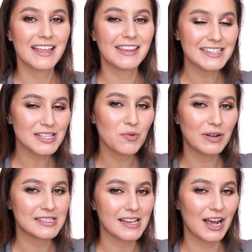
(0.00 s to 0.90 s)
These are the
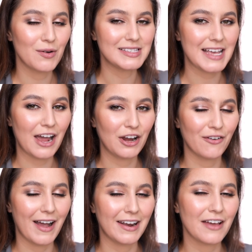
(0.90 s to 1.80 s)
ones that I always carry
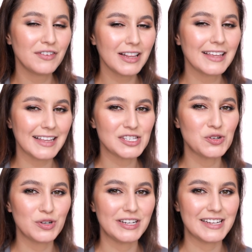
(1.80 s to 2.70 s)
around. And I feel like that's a
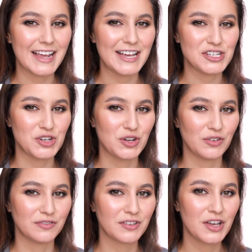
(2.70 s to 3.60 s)
good indication
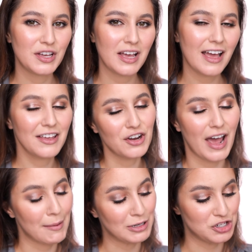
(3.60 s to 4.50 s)
of, you know,
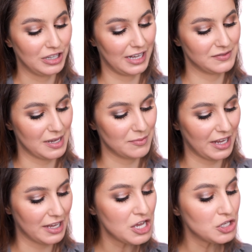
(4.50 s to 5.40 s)
how much you love
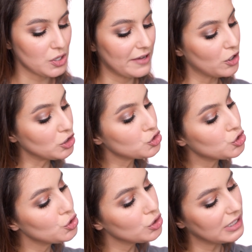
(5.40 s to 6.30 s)
something. So I've got
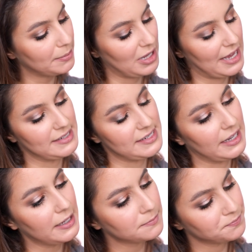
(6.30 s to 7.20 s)
two lip liners here.